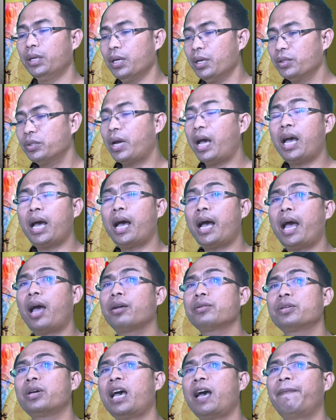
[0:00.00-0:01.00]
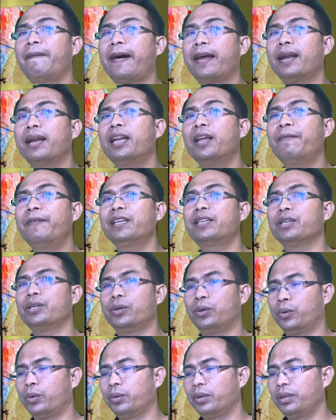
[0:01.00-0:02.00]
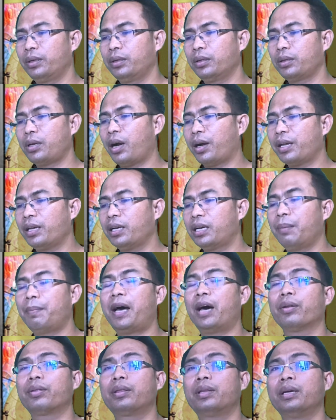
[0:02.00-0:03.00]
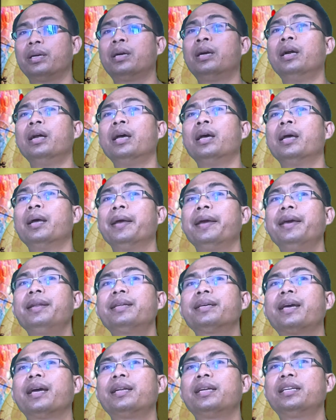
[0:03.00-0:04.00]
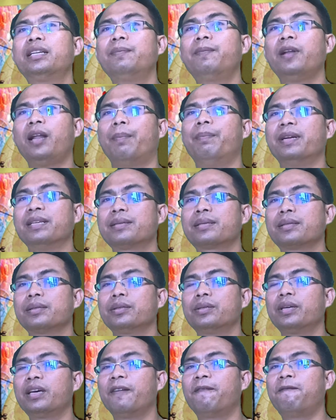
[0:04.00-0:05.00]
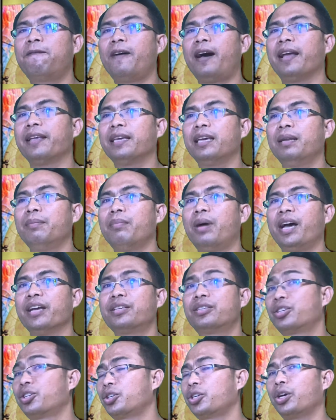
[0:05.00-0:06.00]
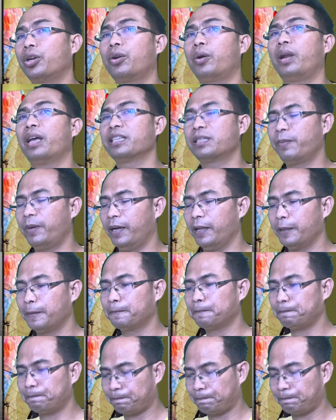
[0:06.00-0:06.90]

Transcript: So I also have another video talking about the indicator developments you can find in my channel as well.